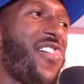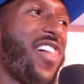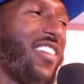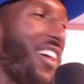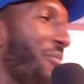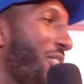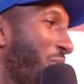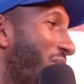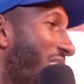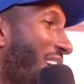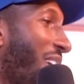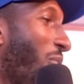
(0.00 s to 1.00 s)
That yeah, must be no.
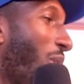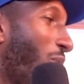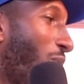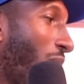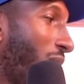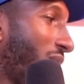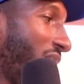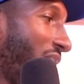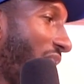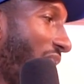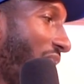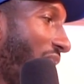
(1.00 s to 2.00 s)
techie. What, what was the,
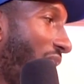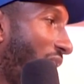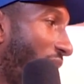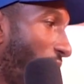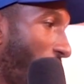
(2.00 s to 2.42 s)
uh, what